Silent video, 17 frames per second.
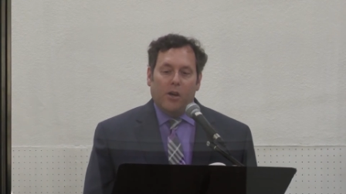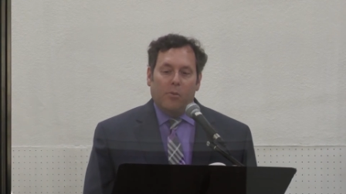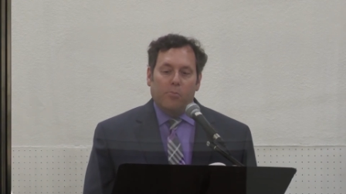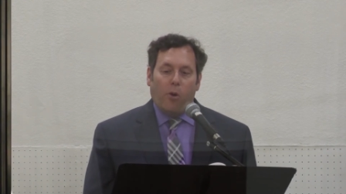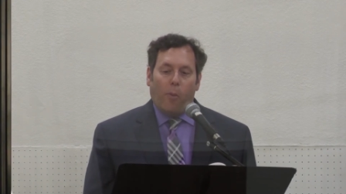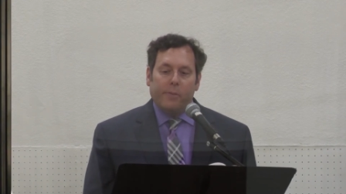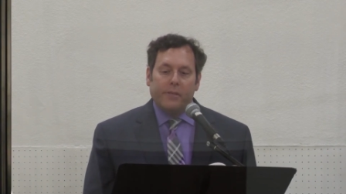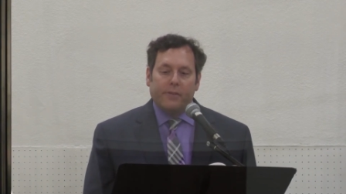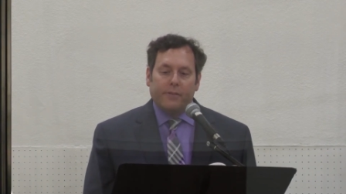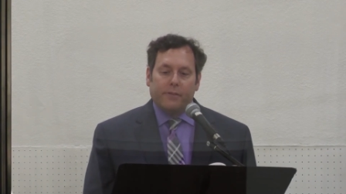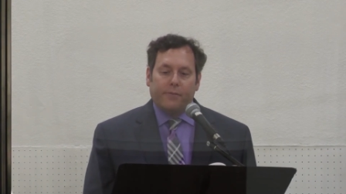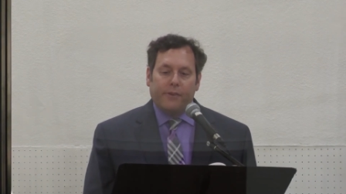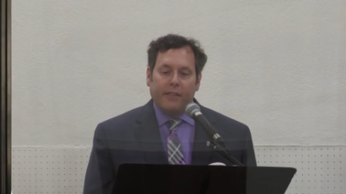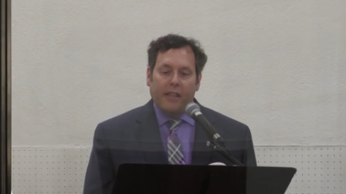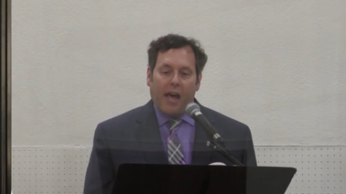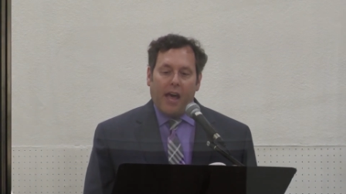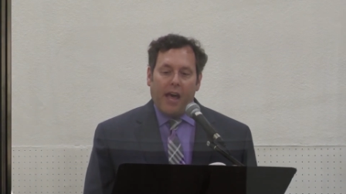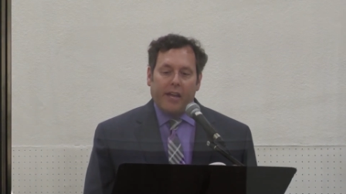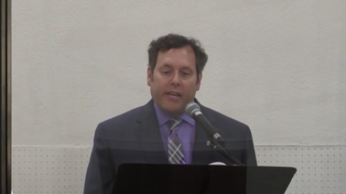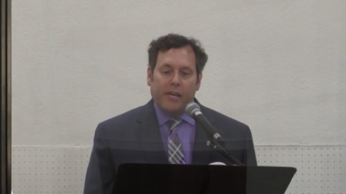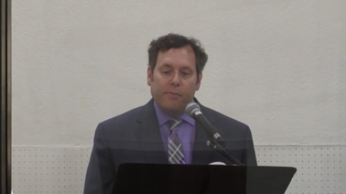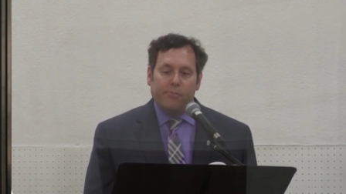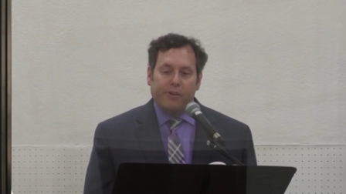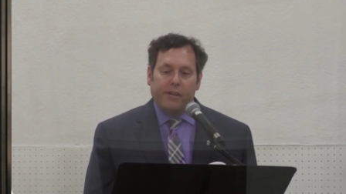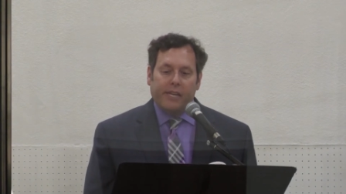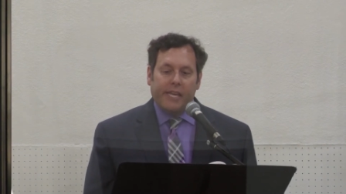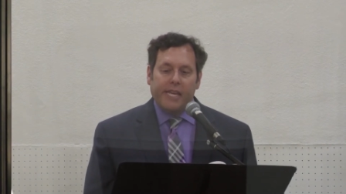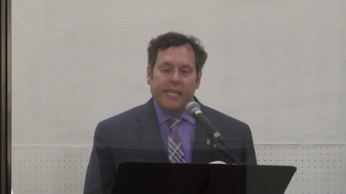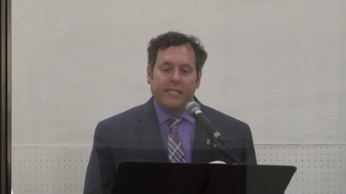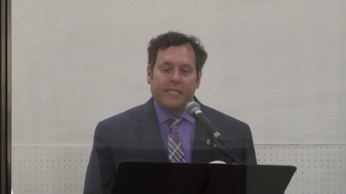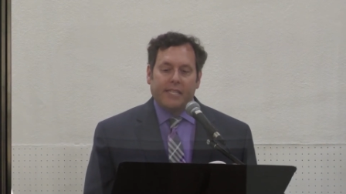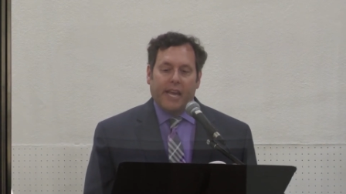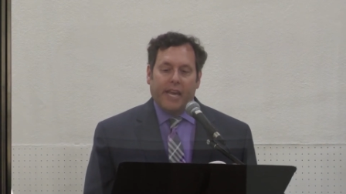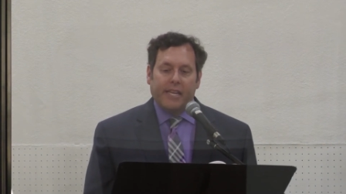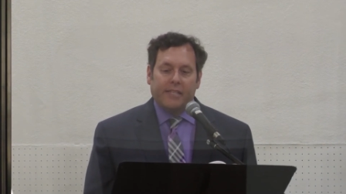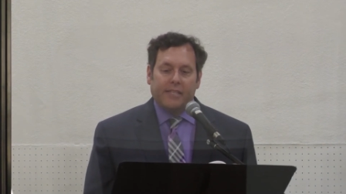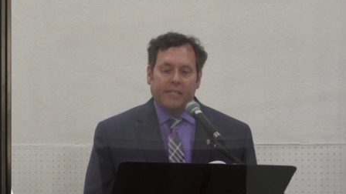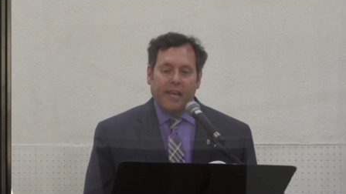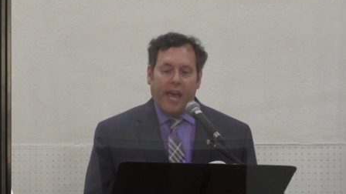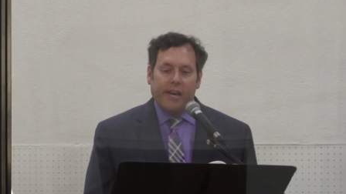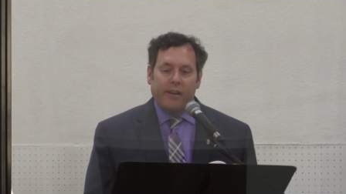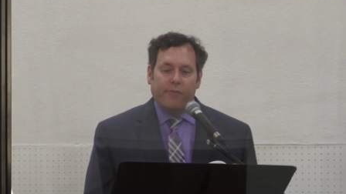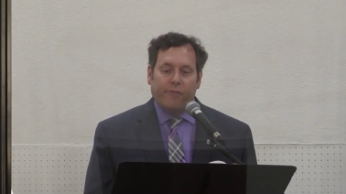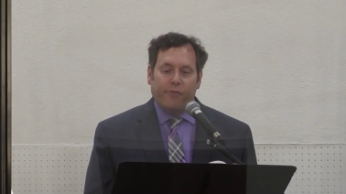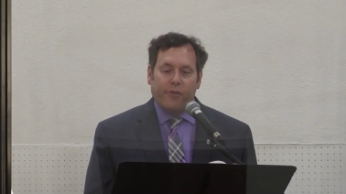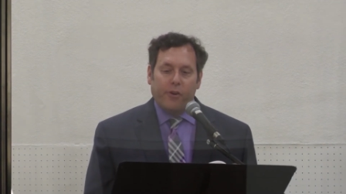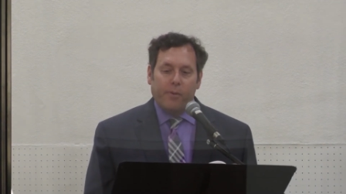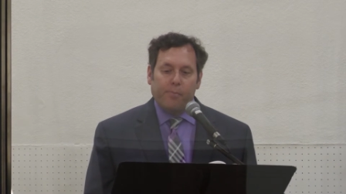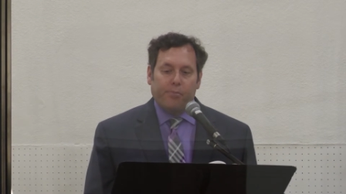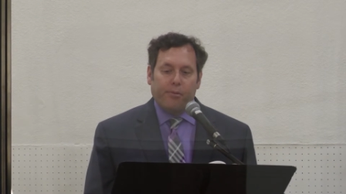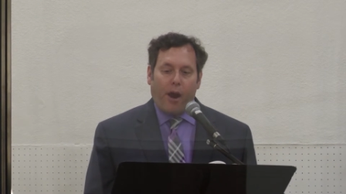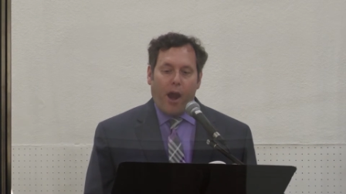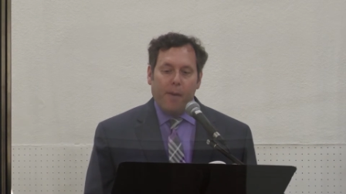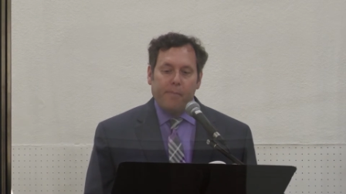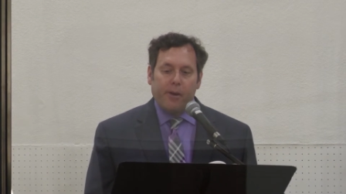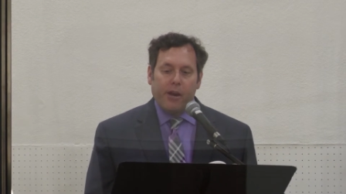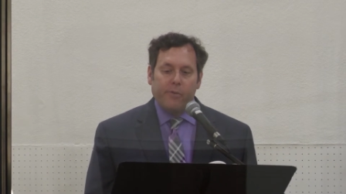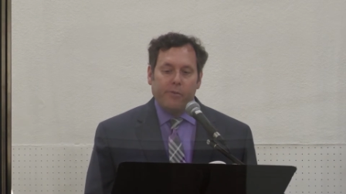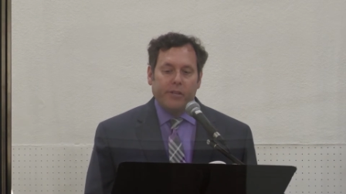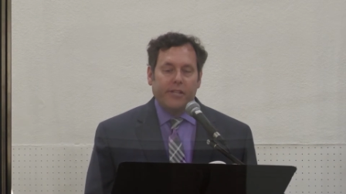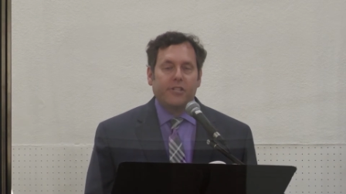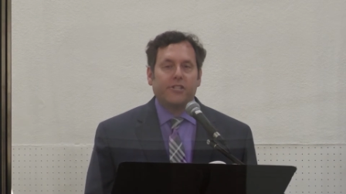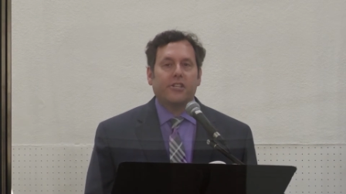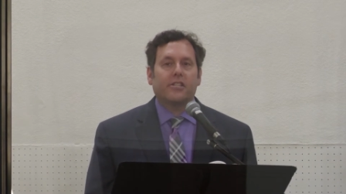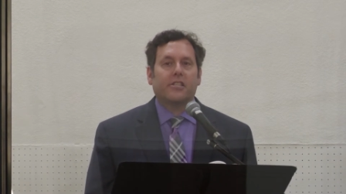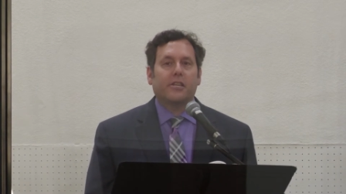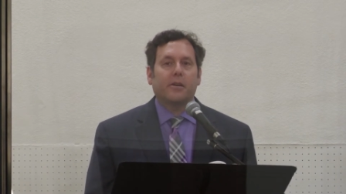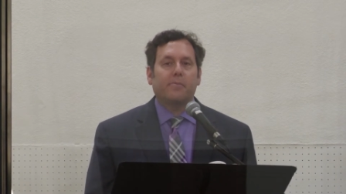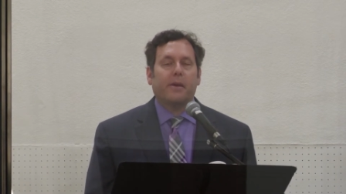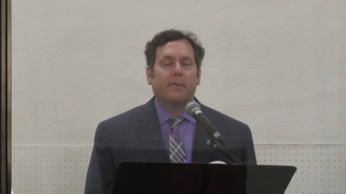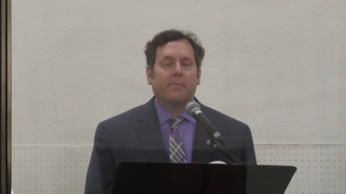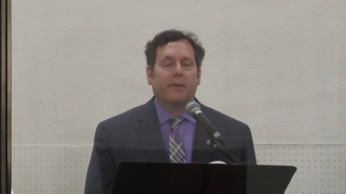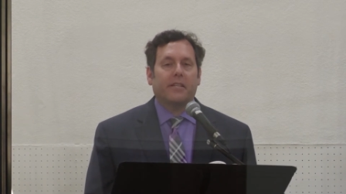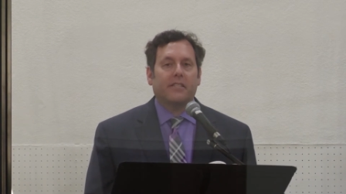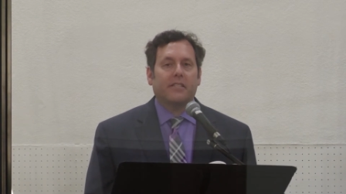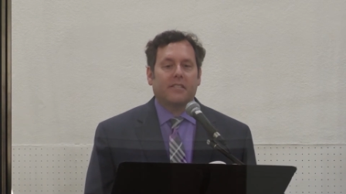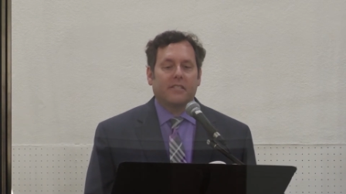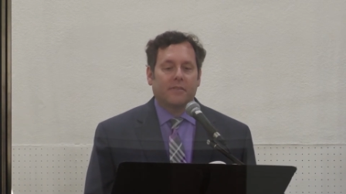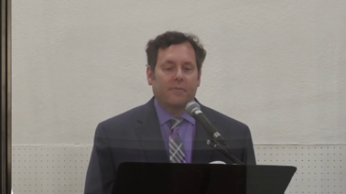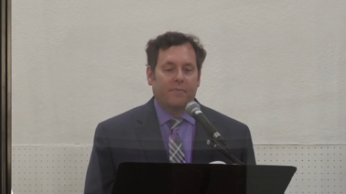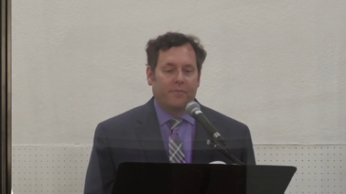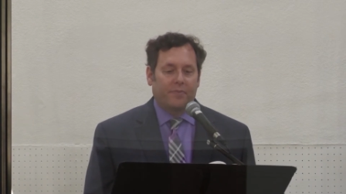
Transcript: Moments of Tfilah can bring insight and affirm primary religious commitments.